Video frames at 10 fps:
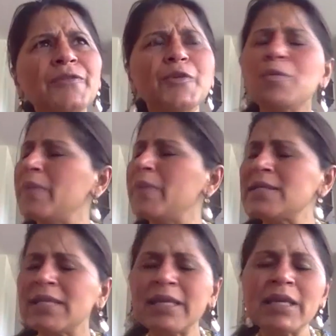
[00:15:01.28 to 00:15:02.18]
a few.
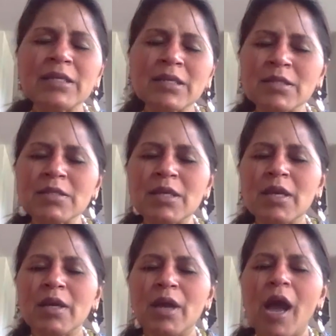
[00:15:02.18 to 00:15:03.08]
Mainly, it is
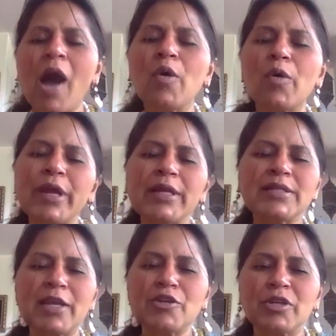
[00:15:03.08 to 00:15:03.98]
our
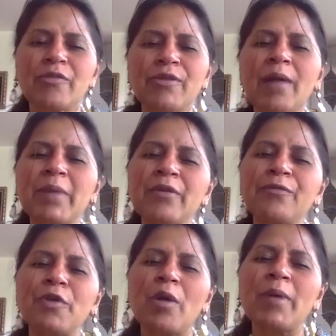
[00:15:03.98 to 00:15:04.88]
orientation of coming
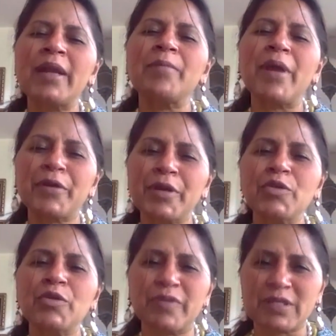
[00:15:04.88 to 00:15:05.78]
from an American
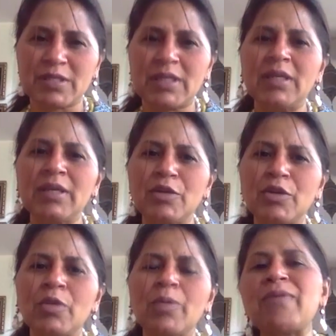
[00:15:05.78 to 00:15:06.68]
university. You
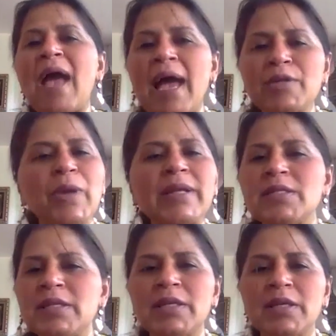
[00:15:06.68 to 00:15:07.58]
know, we've had
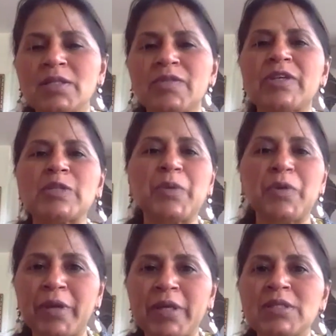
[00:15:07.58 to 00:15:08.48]
20 years of
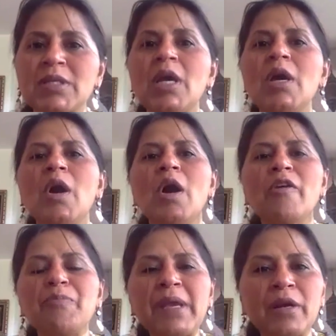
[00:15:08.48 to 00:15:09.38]
experience
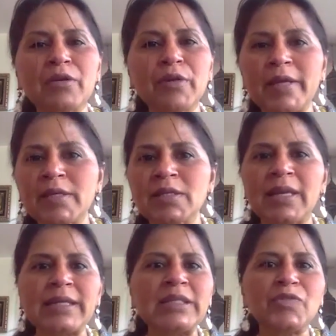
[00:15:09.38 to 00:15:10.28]
of being accredited
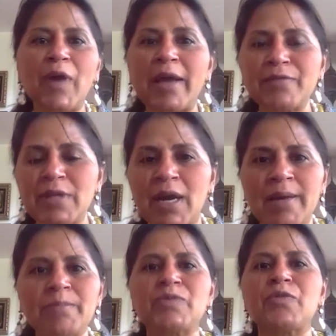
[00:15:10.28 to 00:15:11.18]
at least five
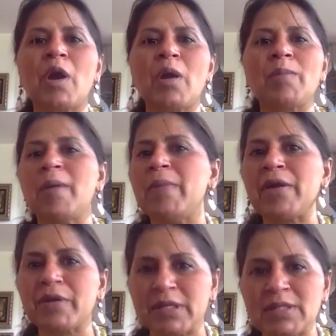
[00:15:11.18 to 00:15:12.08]
times from
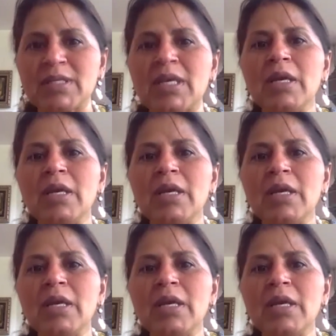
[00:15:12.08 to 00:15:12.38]
Americans